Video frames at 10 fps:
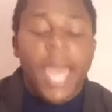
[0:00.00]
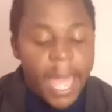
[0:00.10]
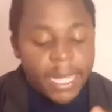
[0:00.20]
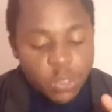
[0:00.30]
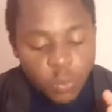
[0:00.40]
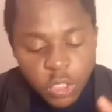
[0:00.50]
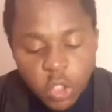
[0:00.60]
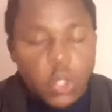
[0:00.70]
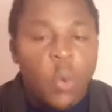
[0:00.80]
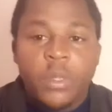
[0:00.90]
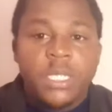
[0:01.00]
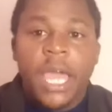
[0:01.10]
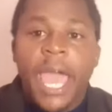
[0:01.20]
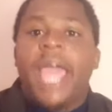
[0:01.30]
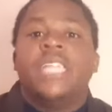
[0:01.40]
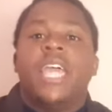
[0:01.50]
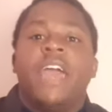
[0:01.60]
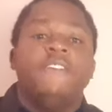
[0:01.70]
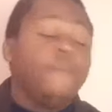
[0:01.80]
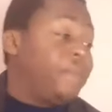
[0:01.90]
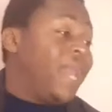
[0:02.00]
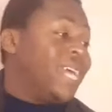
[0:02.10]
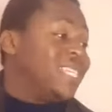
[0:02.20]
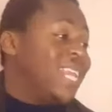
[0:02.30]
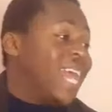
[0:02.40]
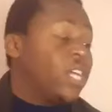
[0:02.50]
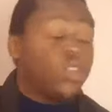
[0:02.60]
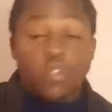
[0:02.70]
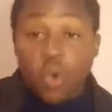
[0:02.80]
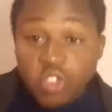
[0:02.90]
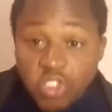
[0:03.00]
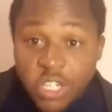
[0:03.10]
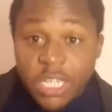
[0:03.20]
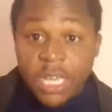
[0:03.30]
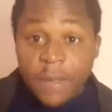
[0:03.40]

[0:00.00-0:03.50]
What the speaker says: And we saw it. And having players like Rodri